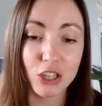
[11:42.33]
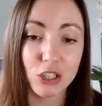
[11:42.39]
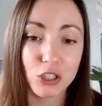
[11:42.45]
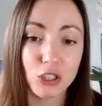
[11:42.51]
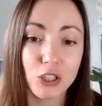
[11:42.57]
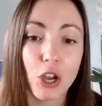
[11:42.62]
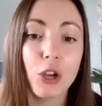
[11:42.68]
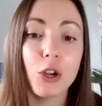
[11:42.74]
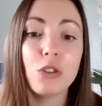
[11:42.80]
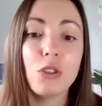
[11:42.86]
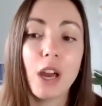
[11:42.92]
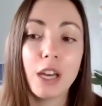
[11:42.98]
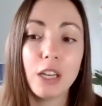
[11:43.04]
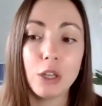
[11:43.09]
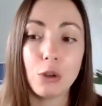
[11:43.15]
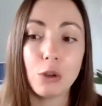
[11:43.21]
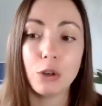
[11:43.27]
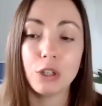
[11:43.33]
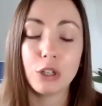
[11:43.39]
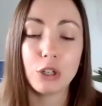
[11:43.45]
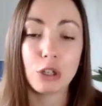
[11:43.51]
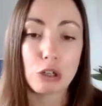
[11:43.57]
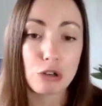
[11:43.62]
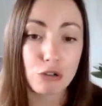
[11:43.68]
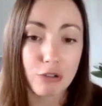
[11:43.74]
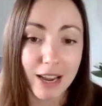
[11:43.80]
so that you can
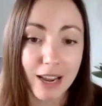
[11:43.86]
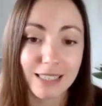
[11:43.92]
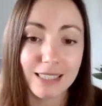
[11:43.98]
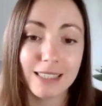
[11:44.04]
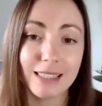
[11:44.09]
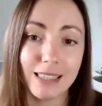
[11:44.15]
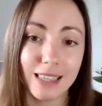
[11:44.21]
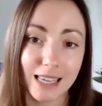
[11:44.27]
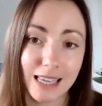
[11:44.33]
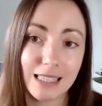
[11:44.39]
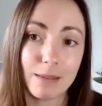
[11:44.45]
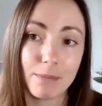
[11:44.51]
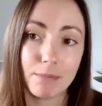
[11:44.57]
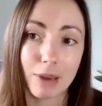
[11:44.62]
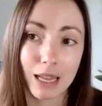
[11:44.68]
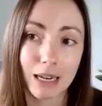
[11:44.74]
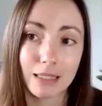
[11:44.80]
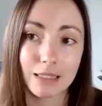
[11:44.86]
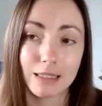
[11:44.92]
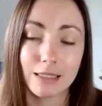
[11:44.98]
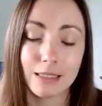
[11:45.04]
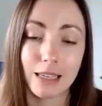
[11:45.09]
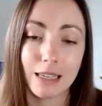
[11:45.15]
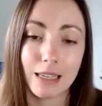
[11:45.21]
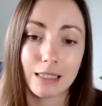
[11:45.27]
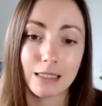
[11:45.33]
address these
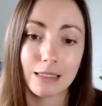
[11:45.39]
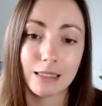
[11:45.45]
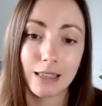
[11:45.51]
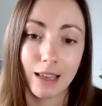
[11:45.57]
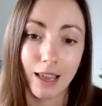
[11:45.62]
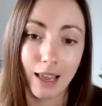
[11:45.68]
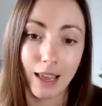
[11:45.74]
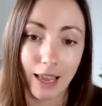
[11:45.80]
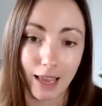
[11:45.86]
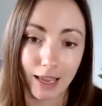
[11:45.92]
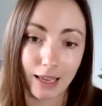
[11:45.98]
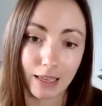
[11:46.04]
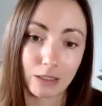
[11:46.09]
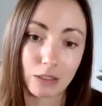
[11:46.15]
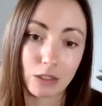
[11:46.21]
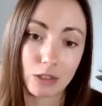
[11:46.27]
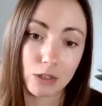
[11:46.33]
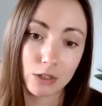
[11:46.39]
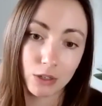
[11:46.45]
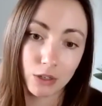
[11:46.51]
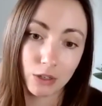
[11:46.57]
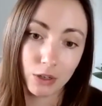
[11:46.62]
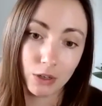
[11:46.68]
imbalances and